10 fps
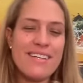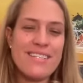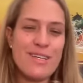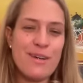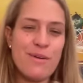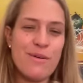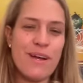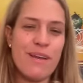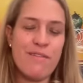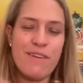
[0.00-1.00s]
So
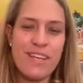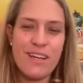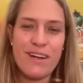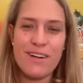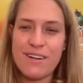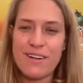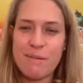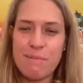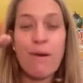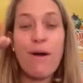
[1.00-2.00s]
I feel like
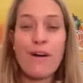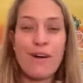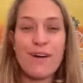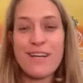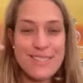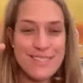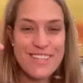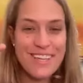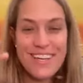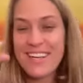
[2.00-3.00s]
our bar as
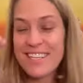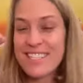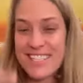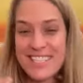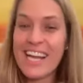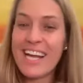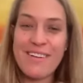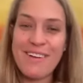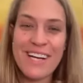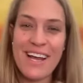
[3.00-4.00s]

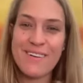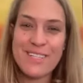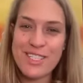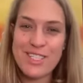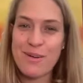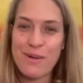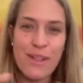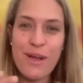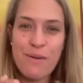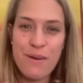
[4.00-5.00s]
society right now is just going
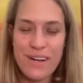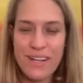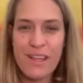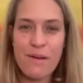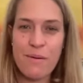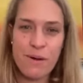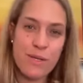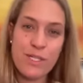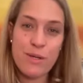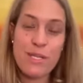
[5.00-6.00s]
lower and lower in
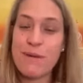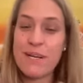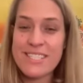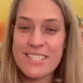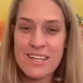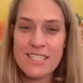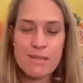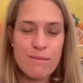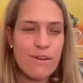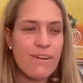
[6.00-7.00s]
what you expect as a
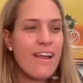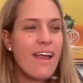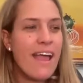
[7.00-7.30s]
customer.